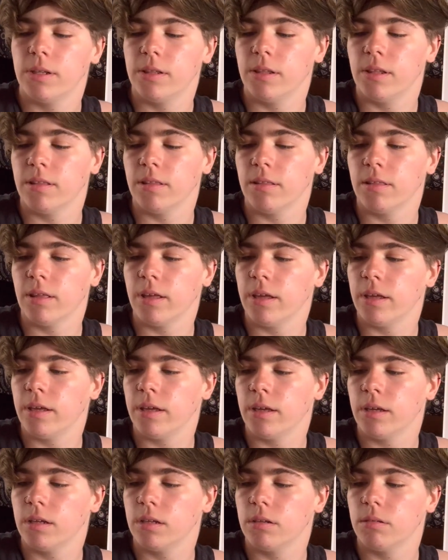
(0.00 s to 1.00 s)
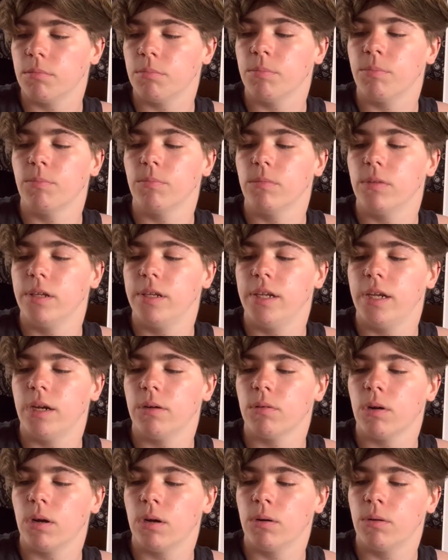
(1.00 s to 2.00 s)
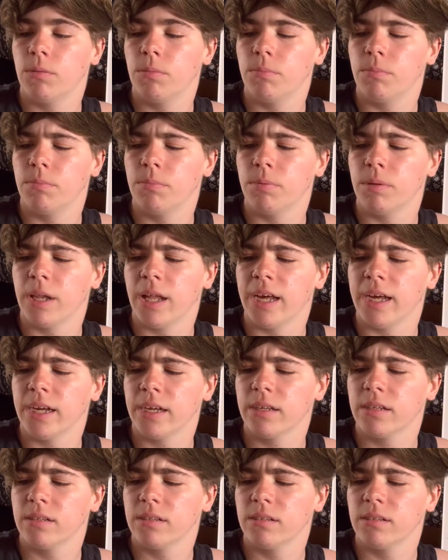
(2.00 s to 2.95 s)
This is a Hero Black